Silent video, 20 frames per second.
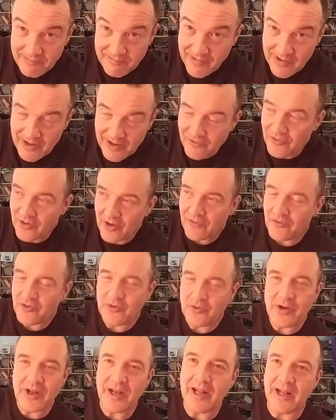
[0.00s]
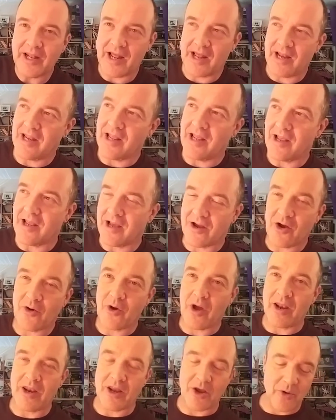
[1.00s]
if you needed any
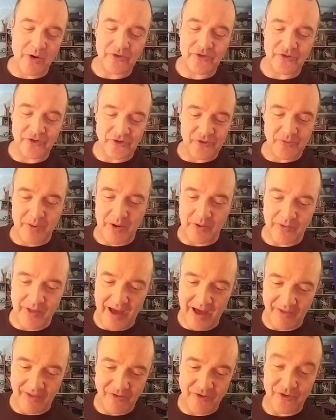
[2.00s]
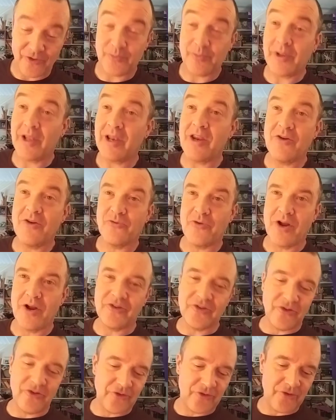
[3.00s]
questions about that, there's plenty of
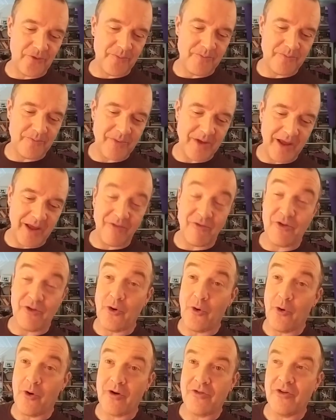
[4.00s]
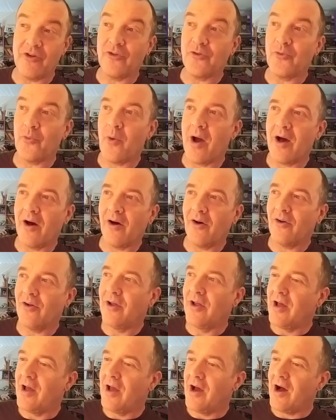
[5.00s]
racism in the North as well,
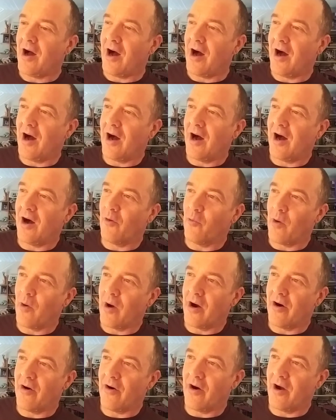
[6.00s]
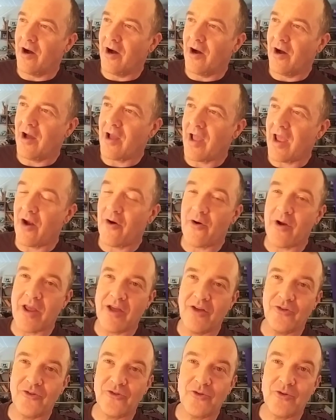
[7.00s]
where Harry
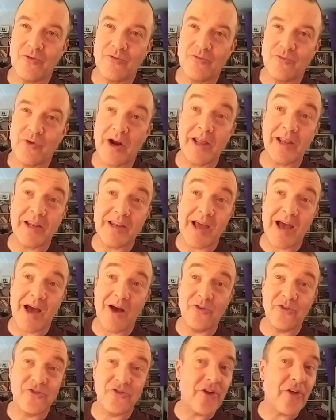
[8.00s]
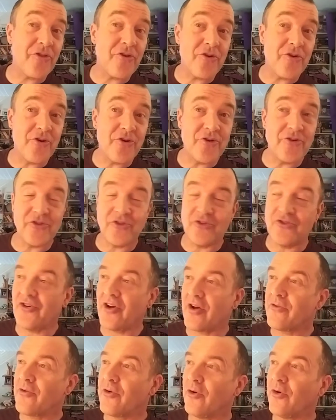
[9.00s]
is running down Southerners in
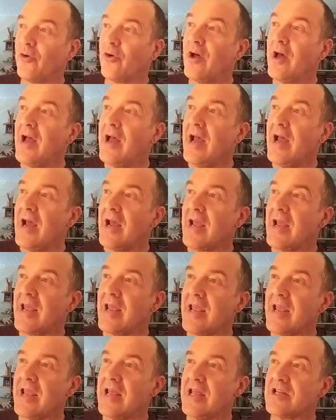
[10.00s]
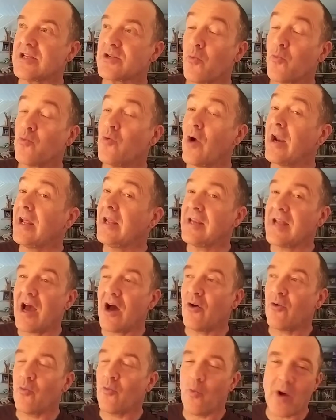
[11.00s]
general. He's running
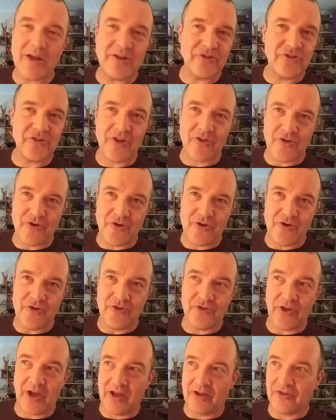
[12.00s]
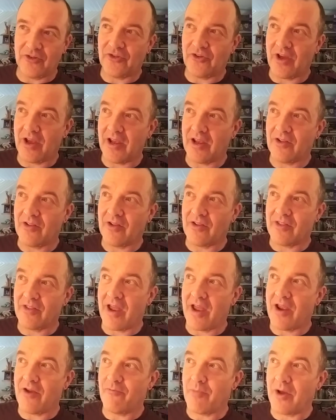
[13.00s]
down white Southerners and saying that
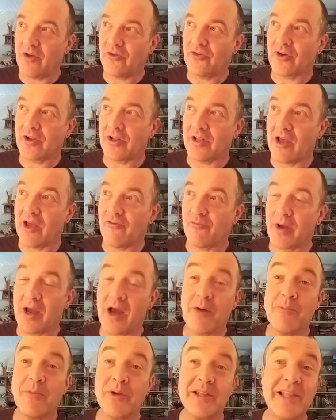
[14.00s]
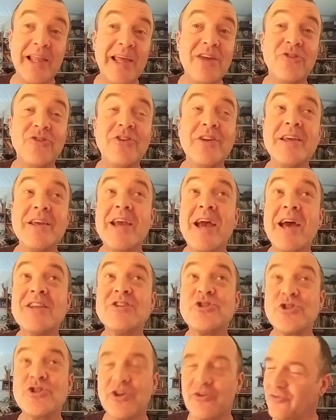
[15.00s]
they basically have become lazy
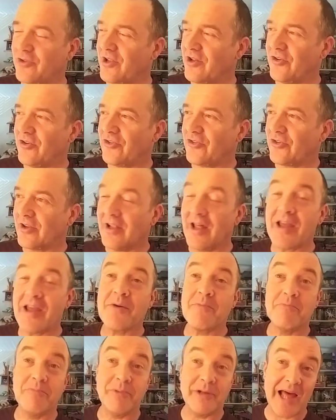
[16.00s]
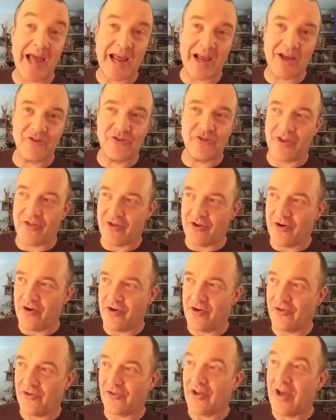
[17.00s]
and shiftless, like black
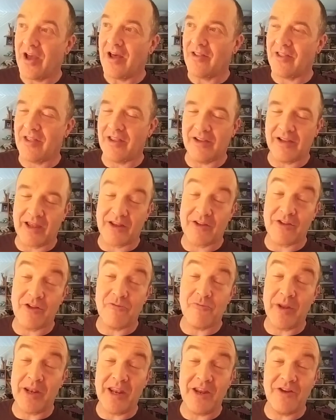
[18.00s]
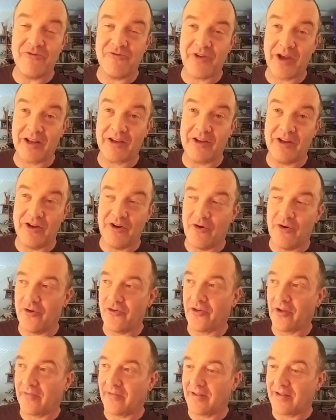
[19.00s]
Southerners. They've been infected or
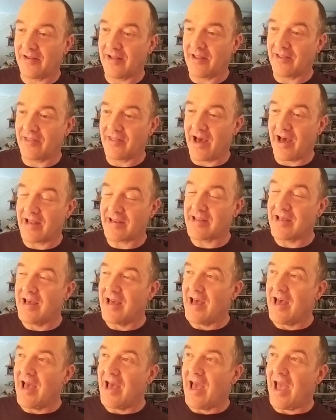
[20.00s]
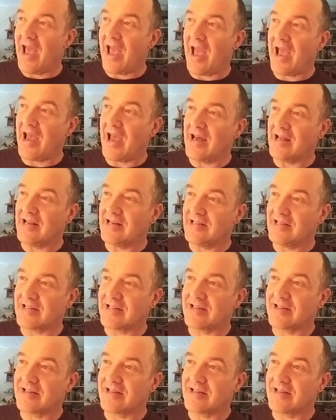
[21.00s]
something like that. And